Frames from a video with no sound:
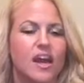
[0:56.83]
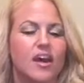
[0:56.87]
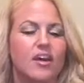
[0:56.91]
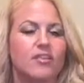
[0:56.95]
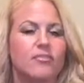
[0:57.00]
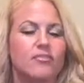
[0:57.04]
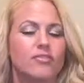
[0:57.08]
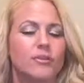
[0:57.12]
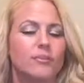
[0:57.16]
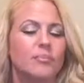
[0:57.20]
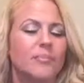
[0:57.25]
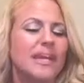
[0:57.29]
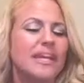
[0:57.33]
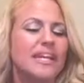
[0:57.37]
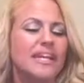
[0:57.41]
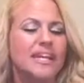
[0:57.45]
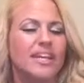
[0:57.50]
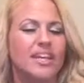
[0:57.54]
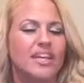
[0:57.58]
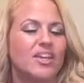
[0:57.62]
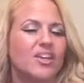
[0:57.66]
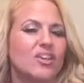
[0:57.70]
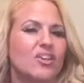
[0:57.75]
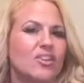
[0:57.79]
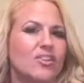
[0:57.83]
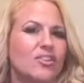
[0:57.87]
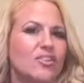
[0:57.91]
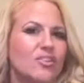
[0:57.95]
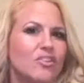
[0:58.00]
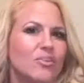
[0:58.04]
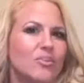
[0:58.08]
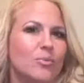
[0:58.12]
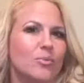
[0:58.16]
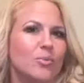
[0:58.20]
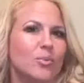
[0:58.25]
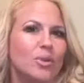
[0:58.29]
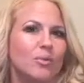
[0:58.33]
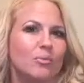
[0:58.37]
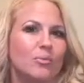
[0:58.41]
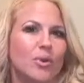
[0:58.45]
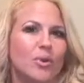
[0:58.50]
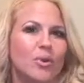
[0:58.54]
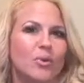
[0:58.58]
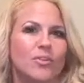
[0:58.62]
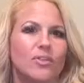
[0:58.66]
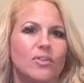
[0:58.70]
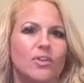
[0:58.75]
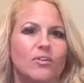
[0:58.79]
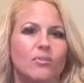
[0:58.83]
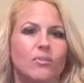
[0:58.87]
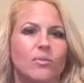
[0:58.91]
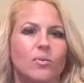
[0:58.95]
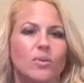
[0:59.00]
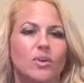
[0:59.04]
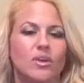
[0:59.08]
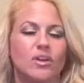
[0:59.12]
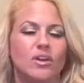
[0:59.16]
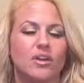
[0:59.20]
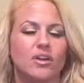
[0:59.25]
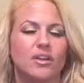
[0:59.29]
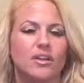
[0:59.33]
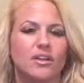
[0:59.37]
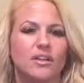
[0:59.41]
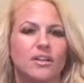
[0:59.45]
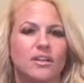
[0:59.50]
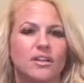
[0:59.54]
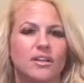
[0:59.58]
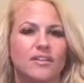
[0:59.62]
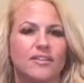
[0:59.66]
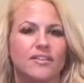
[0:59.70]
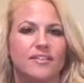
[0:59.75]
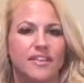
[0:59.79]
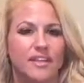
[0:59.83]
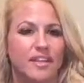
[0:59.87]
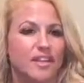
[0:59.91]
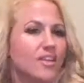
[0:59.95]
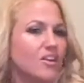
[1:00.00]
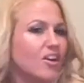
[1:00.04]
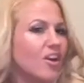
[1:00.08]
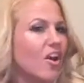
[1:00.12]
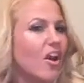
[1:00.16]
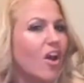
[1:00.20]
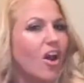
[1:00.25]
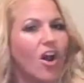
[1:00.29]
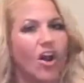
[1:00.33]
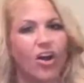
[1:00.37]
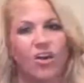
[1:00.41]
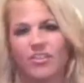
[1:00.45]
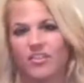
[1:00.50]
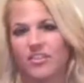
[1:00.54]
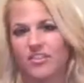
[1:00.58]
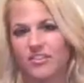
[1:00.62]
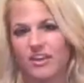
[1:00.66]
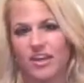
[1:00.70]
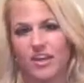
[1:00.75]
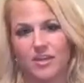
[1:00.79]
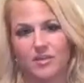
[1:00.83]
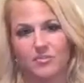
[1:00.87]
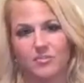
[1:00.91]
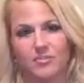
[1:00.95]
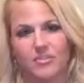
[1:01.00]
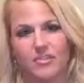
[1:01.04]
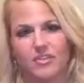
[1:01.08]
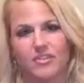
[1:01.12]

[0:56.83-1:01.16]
for many years we both were sick all the time.